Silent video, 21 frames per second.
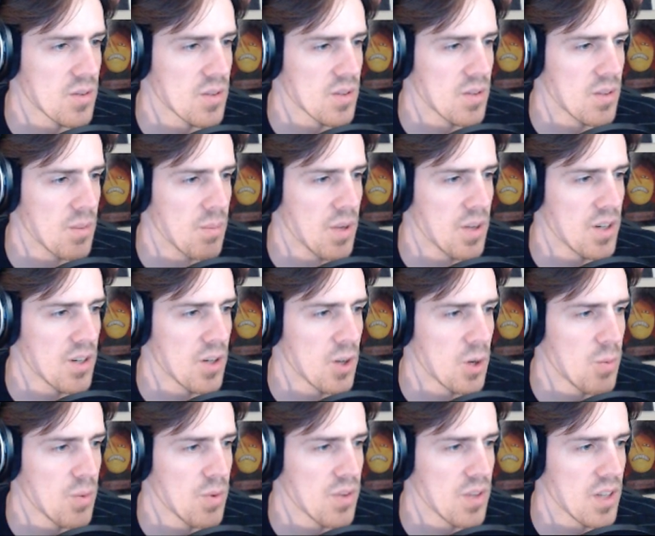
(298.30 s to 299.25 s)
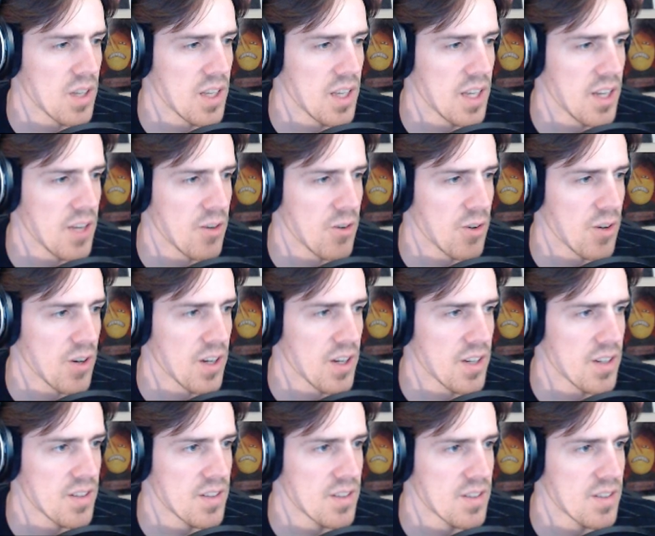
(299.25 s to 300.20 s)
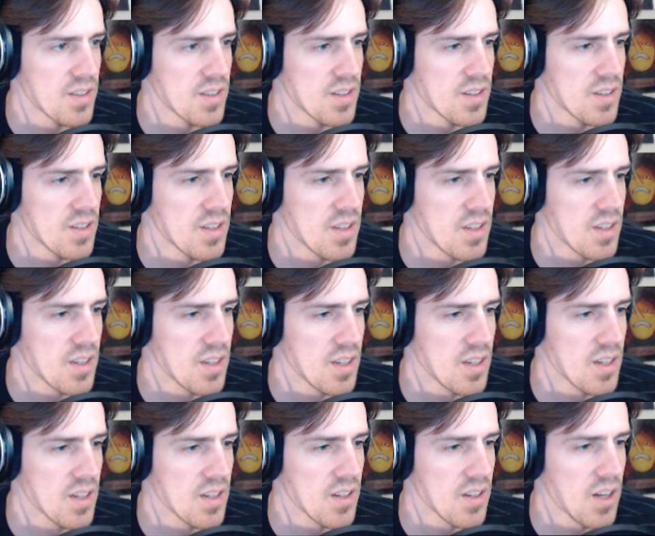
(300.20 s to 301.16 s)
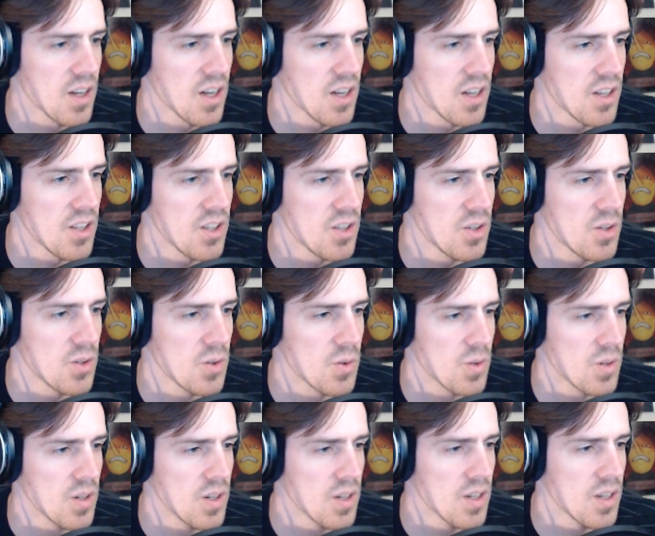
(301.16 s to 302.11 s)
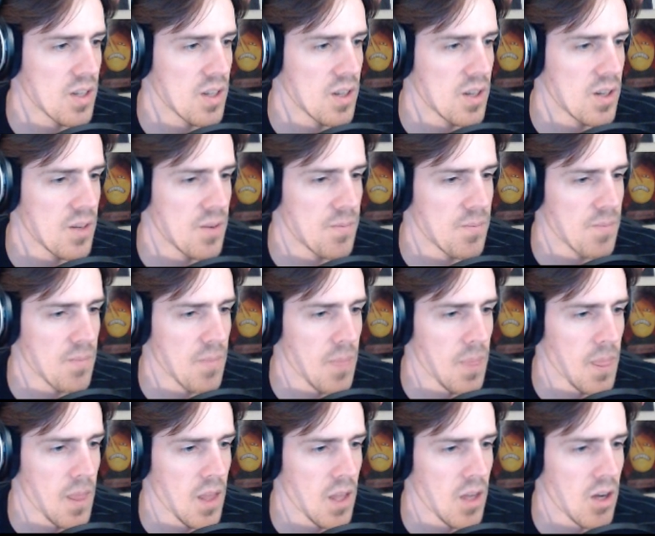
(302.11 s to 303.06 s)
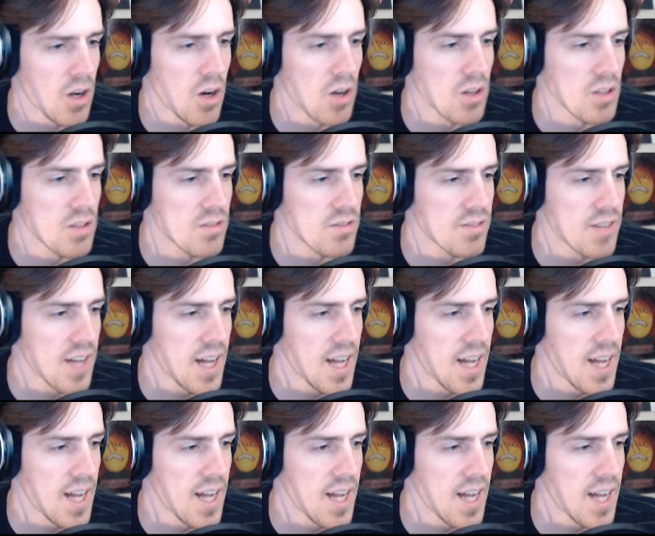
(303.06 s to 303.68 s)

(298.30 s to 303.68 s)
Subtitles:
The button to open the gate, right? Yeah. Ah, you! Olive!